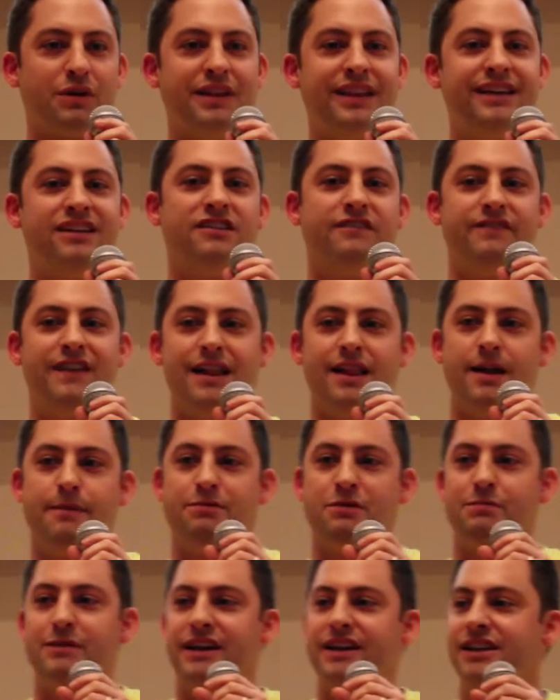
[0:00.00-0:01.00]
really
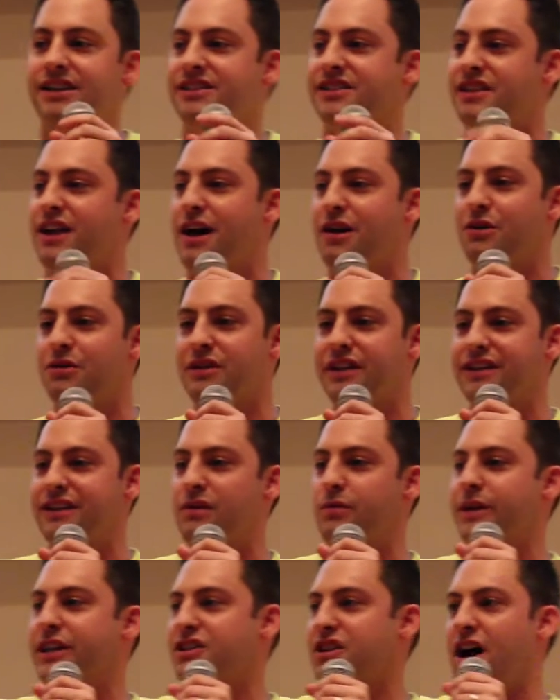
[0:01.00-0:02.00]
developed because not only
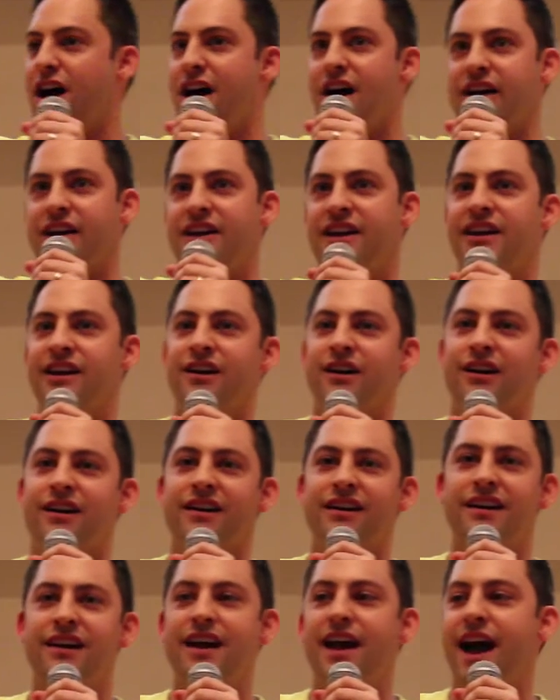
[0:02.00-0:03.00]
did we talk here,
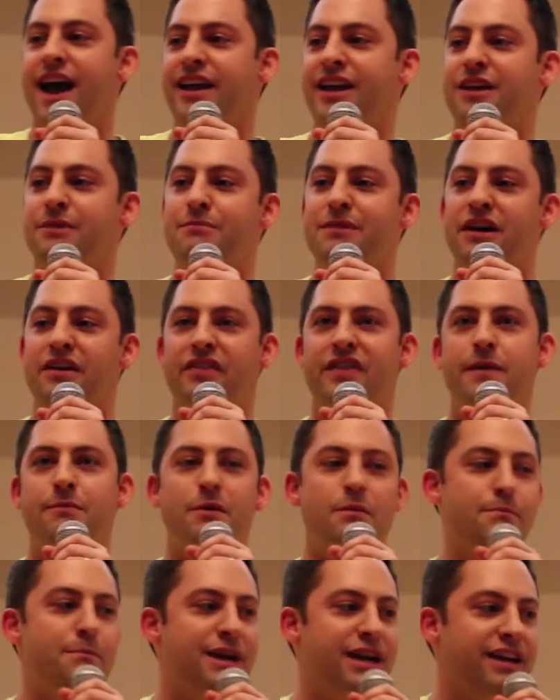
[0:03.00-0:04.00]
I emailed them
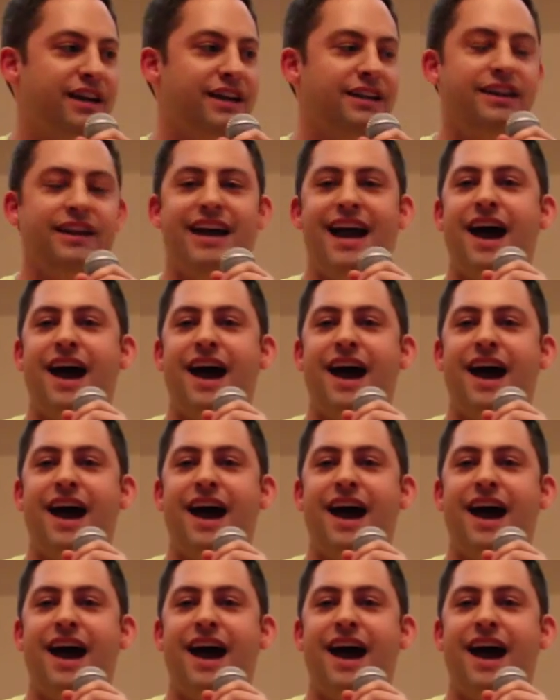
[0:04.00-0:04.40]
immediately